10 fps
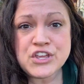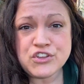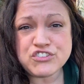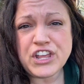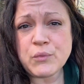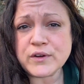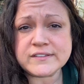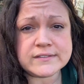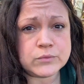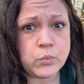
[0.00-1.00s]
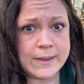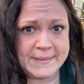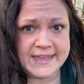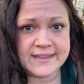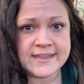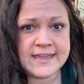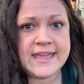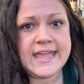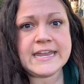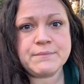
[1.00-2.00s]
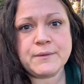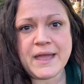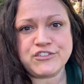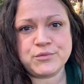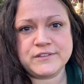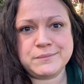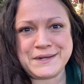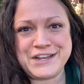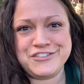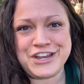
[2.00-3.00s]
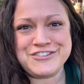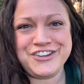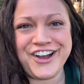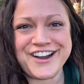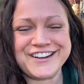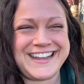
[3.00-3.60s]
Usually, we're swimming in perpetual spinach and chard,